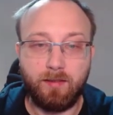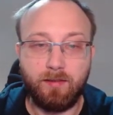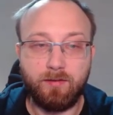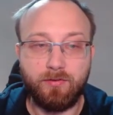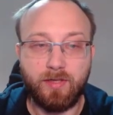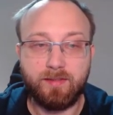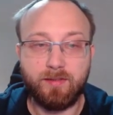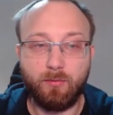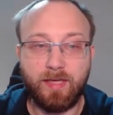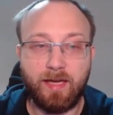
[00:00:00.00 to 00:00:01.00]
integer.
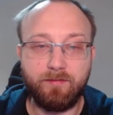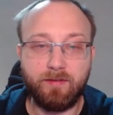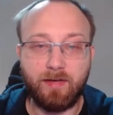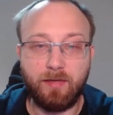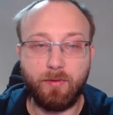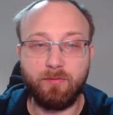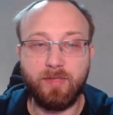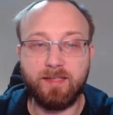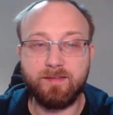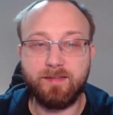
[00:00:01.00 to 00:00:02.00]
So we have the value, and
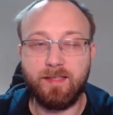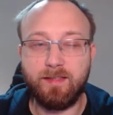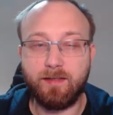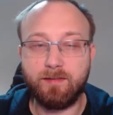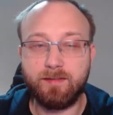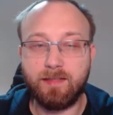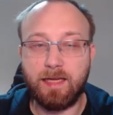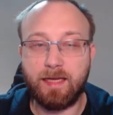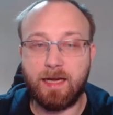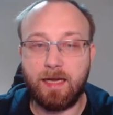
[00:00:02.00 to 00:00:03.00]
we can see there's
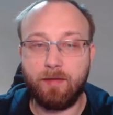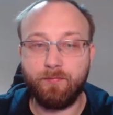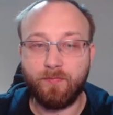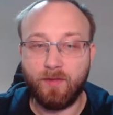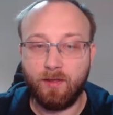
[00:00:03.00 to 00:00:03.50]
like a